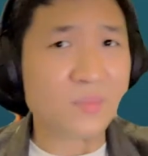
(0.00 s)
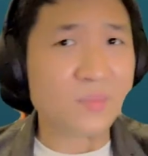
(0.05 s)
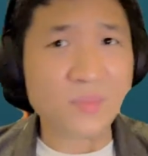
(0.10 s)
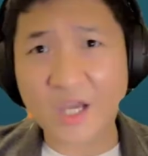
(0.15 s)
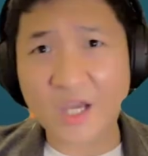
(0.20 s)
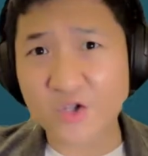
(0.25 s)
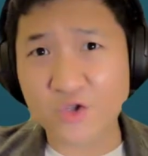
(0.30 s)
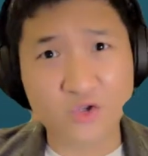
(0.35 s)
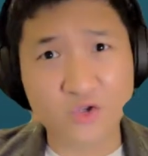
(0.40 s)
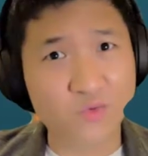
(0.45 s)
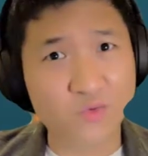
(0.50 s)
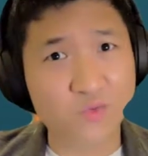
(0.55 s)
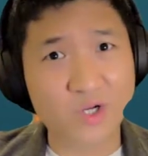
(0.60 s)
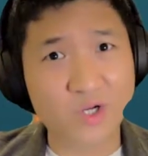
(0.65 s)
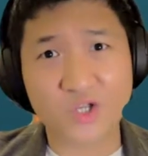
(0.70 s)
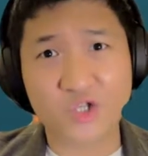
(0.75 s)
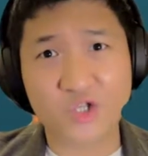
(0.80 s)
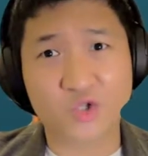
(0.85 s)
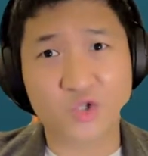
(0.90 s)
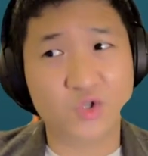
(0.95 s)
I don't know what
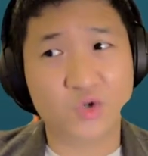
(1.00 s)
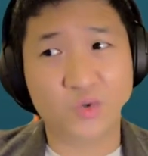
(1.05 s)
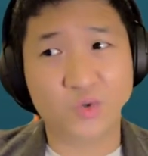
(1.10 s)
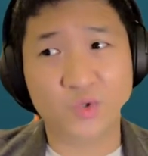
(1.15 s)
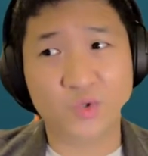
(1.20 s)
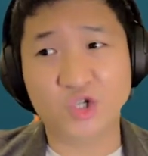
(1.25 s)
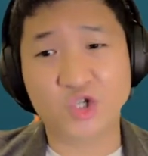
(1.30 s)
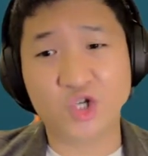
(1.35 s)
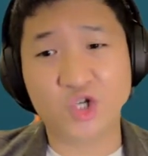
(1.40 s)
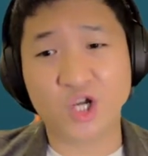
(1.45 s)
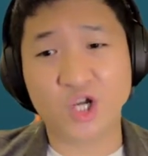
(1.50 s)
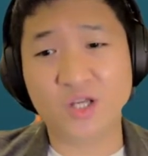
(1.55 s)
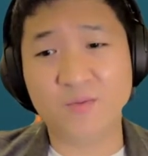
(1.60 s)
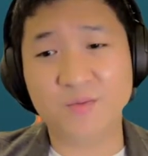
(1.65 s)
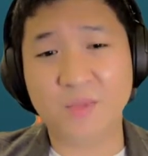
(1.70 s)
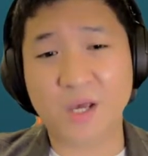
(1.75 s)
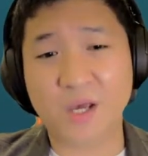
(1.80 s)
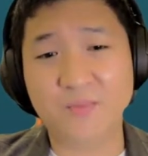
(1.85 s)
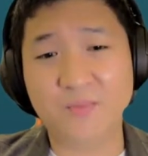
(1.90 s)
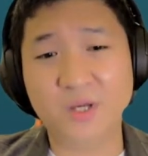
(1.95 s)
is user journey
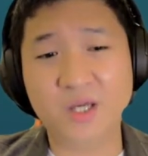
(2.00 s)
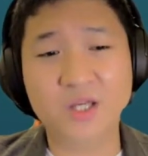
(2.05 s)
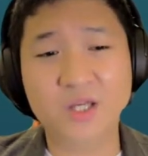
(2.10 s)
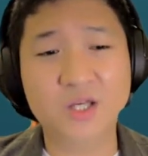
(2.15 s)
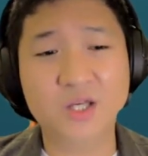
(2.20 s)
mapping,